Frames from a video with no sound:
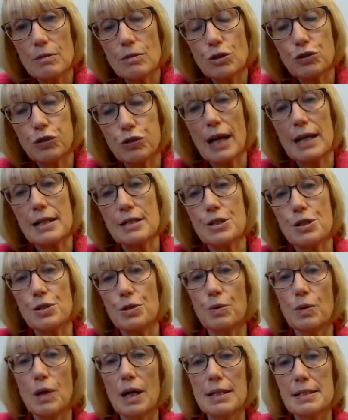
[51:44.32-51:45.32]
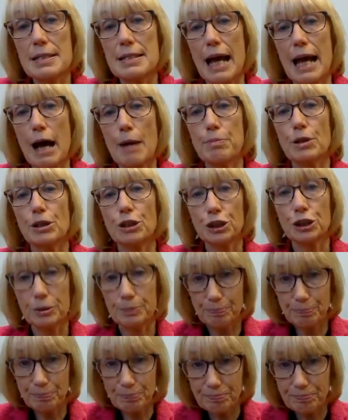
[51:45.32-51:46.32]
trying to establish
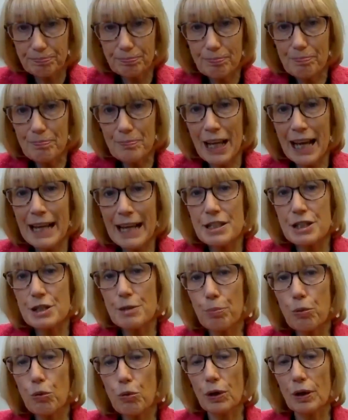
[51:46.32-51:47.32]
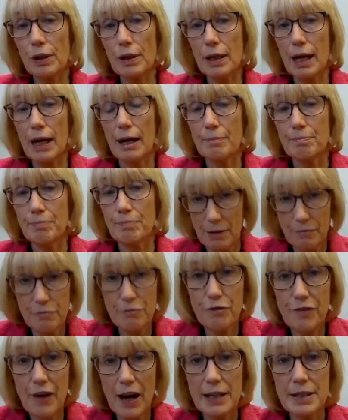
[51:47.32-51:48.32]
and support
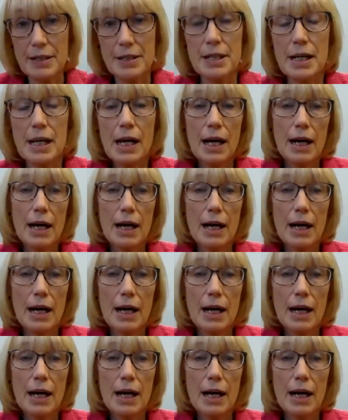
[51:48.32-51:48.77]
and fund